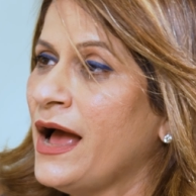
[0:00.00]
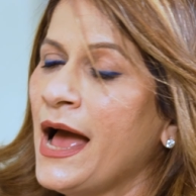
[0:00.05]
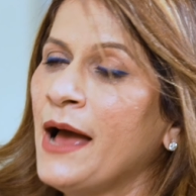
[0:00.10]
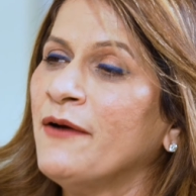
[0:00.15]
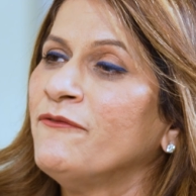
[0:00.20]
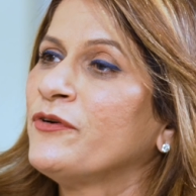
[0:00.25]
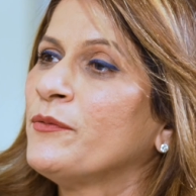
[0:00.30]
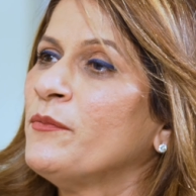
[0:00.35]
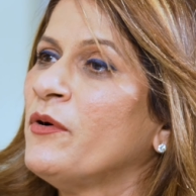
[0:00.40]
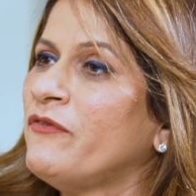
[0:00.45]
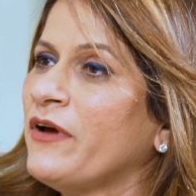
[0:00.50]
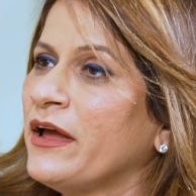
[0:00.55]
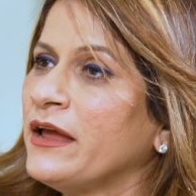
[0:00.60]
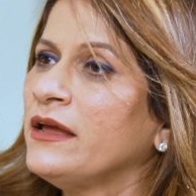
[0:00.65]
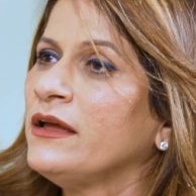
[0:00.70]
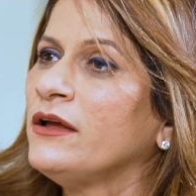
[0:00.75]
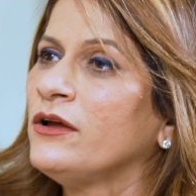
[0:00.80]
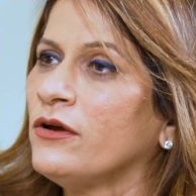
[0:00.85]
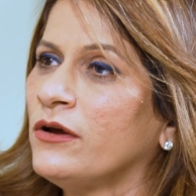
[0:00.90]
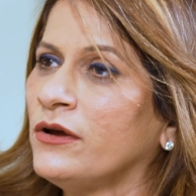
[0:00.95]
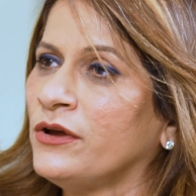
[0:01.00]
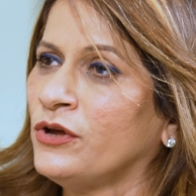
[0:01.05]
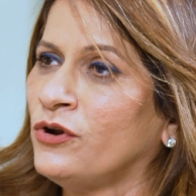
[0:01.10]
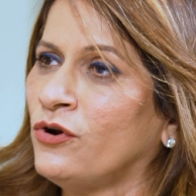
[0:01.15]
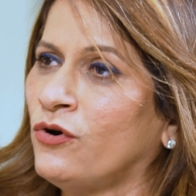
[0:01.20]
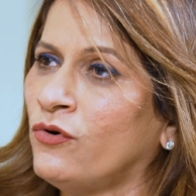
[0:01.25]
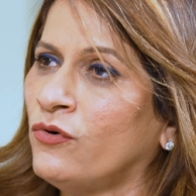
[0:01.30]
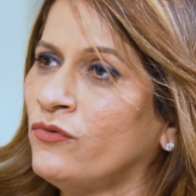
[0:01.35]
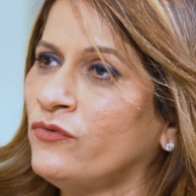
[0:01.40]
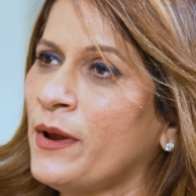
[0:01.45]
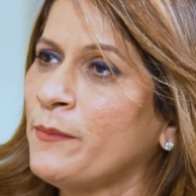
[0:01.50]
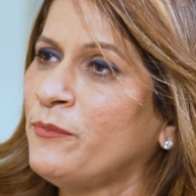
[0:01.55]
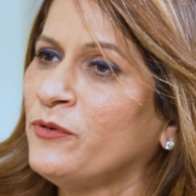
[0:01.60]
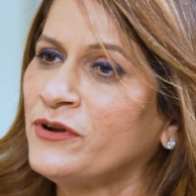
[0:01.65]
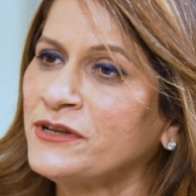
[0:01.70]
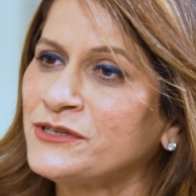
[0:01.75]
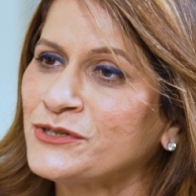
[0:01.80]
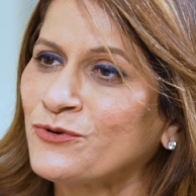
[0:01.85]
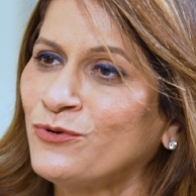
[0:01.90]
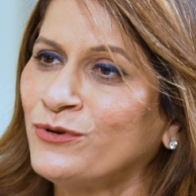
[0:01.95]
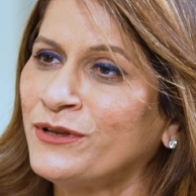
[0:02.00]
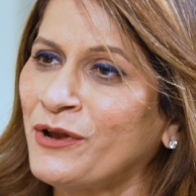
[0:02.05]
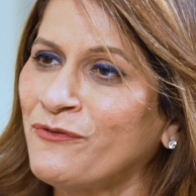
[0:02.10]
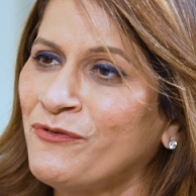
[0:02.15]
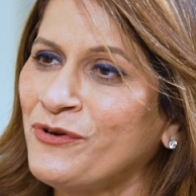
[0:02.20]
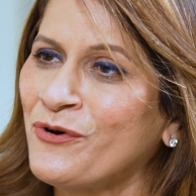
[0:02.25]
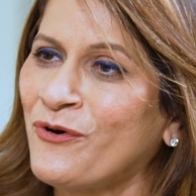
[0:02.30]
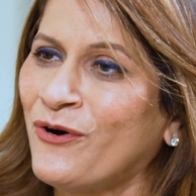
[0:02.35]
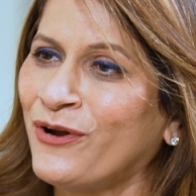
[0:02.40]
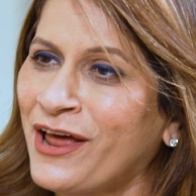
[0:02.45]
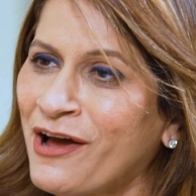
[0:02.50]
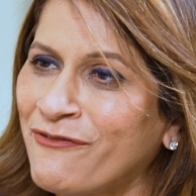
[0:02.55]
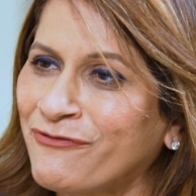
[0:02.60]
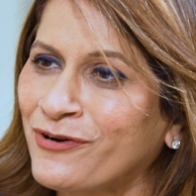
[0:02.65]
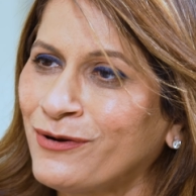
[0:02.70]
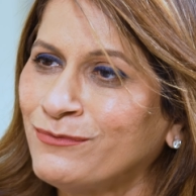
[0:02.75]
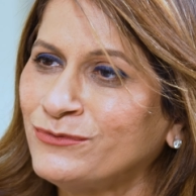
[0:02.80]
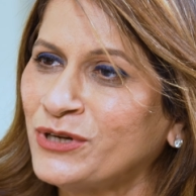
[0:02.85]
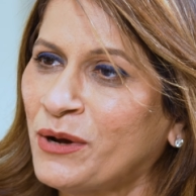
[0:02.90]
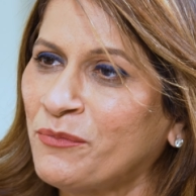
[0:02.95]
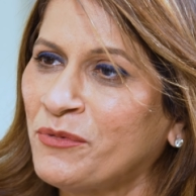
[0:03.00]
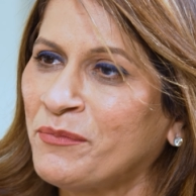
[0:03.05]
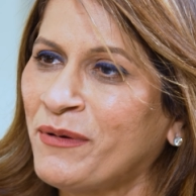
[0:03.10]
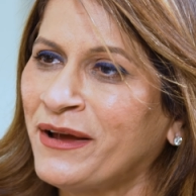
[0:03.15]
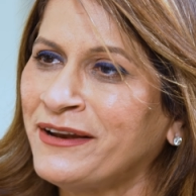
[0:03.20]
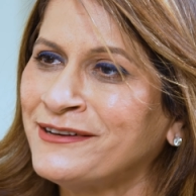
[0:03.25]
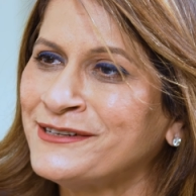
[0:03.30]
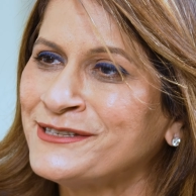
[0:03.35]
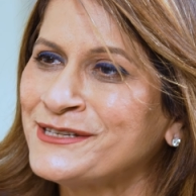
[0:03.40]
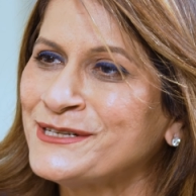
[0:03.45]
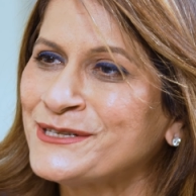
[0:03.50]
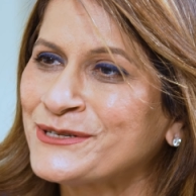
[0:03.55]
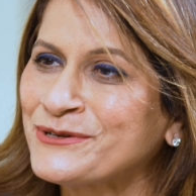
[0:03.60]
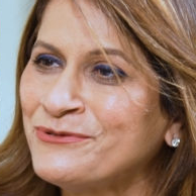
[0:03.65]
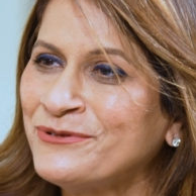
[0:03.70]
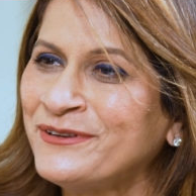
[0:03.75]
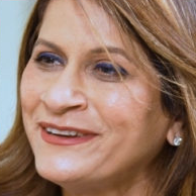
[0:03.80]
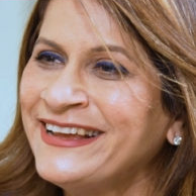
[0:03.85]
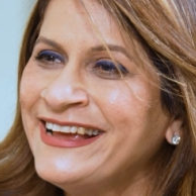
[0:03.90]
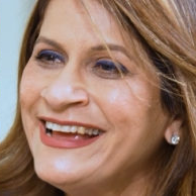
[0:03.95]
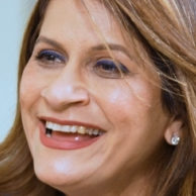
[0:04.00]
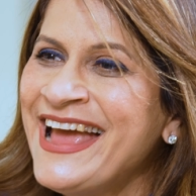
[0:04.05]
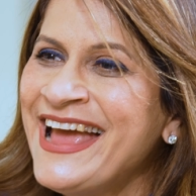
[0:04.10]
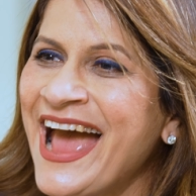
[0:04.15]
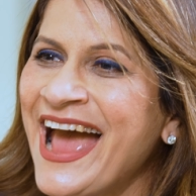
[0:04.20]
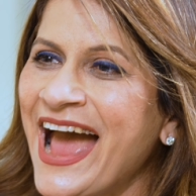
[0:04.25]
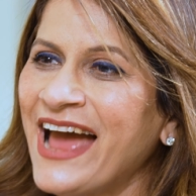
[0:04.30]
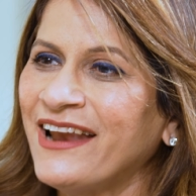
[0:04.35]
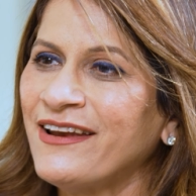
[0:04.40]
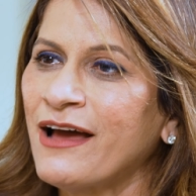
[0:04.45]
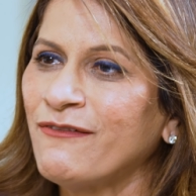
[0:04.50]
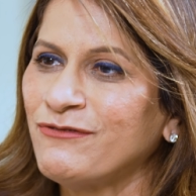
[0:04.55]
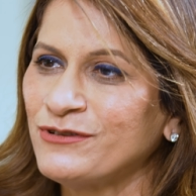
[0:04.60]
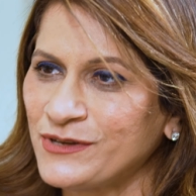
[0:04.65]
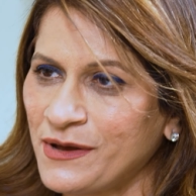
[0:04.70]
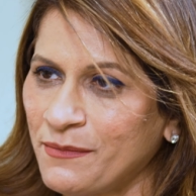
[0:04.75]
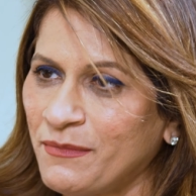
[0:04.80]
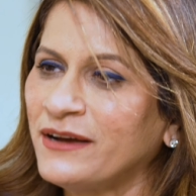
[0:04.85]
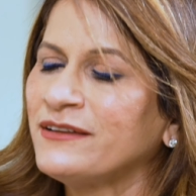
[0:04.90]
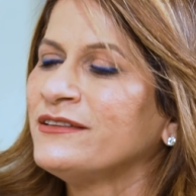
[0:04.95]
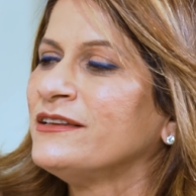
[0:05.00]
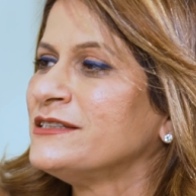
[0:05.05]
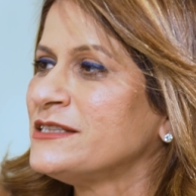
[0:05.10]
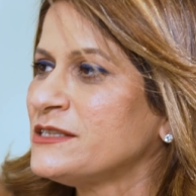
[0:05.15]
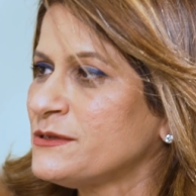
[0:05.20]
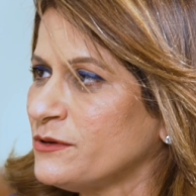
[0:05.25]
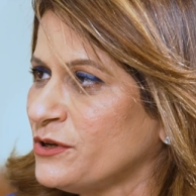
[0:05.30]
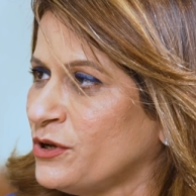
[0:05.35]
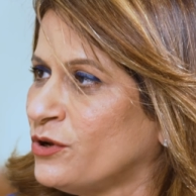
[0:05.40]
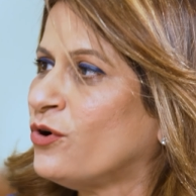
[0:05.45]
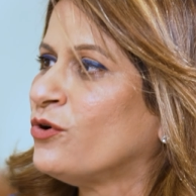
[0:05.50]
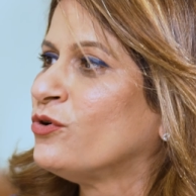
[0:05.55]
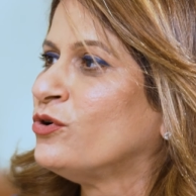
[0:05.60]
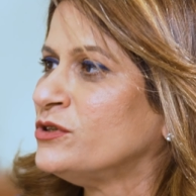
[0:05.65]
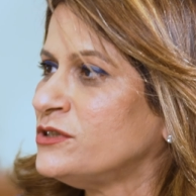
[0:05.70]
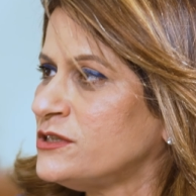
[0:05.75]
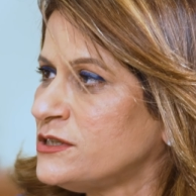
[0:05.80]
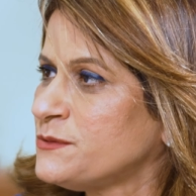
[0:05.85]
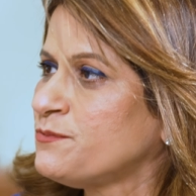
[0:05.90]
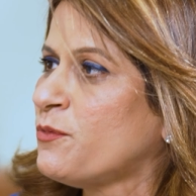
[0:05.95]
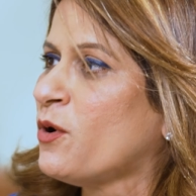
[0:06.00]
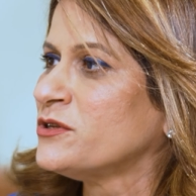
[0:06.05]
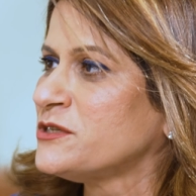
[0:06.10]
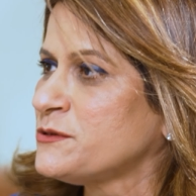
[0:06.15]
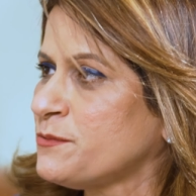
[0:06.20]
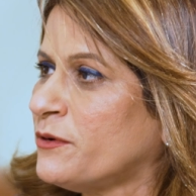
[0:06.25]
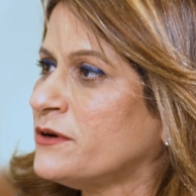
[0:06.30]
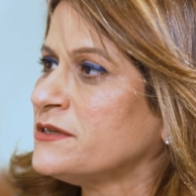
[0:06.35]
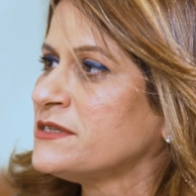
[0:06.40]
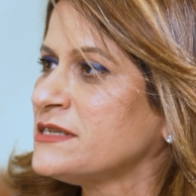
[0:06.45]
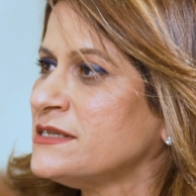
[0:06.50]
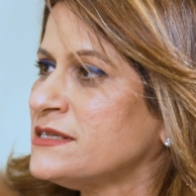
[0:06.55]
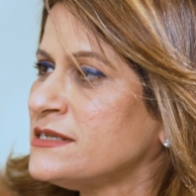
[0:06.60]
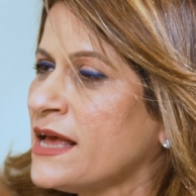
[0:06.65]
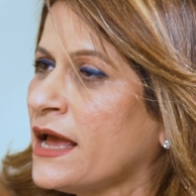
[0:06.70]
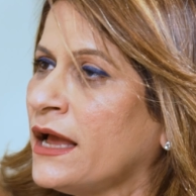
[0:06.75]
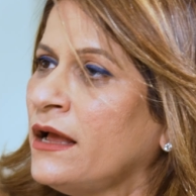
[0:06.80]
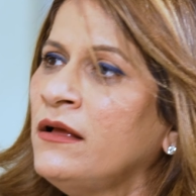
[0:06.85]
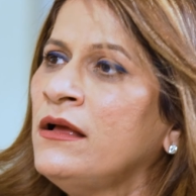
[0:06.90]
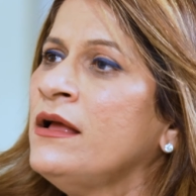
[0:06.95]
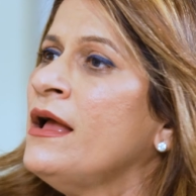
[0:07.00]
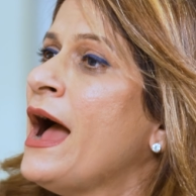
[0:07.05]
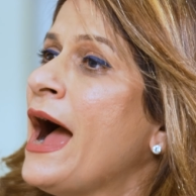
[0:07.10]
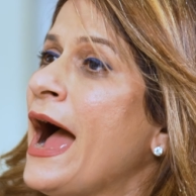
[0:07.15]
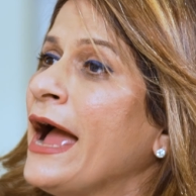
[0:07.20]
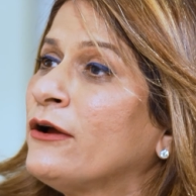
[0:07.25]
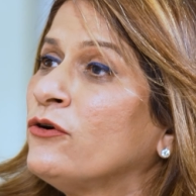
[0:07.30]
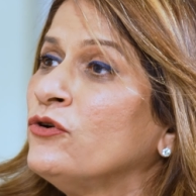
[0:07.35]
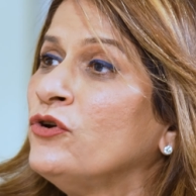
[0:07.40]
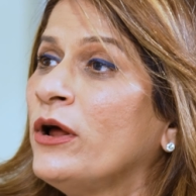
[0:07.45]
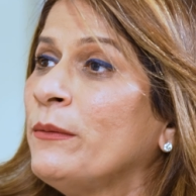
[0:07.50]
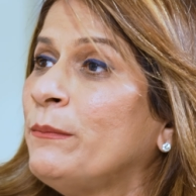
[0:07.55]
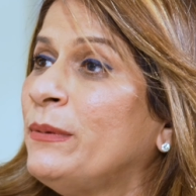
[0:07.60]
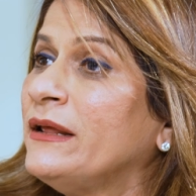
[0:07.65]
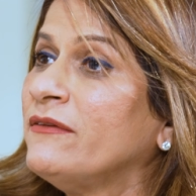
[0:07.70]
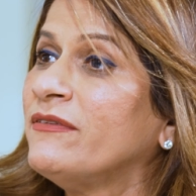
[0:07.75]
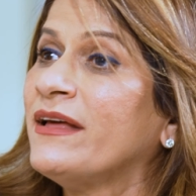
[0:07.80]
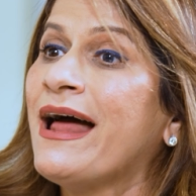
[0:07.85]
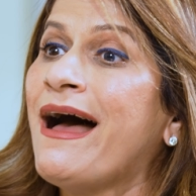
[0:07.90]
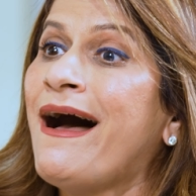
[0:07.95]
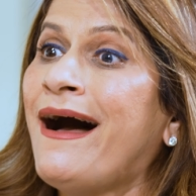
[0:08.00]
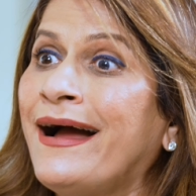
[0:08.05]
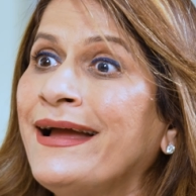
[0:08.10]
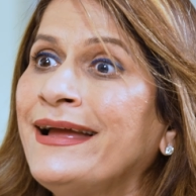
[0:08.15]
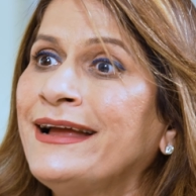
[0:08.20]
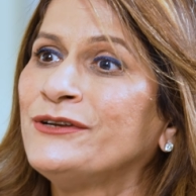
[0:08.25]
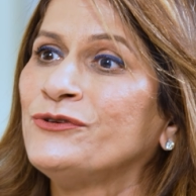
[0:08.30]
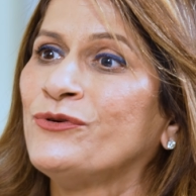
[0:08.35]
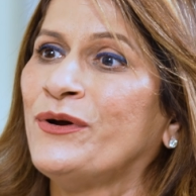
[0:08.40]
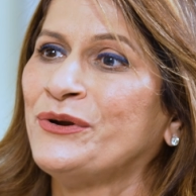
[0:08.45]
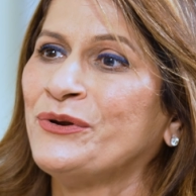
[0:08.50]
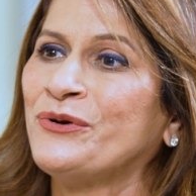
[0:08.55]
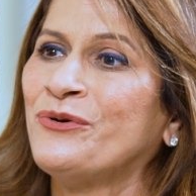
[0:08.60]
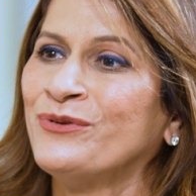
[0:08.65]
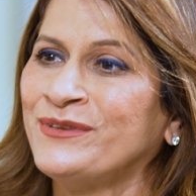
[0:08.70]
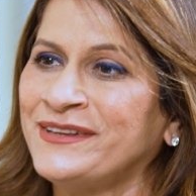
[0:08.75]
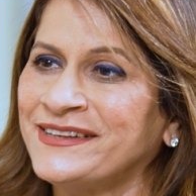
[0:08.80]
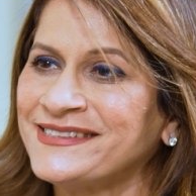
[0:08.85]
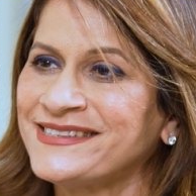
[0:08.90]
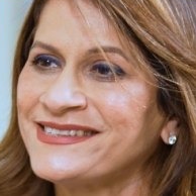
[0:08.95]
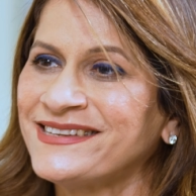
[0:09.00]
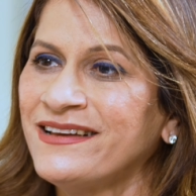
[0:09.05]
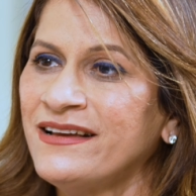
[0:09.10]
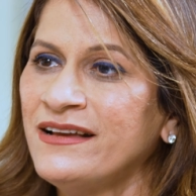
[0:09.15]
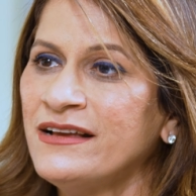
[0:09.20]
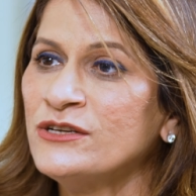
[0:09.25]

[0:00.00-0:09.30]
I'm from a very, reputed school that we all are from, Jamnabai Nursery School, and I was among this, good sports persons there. I could not believe that I had to undergo this.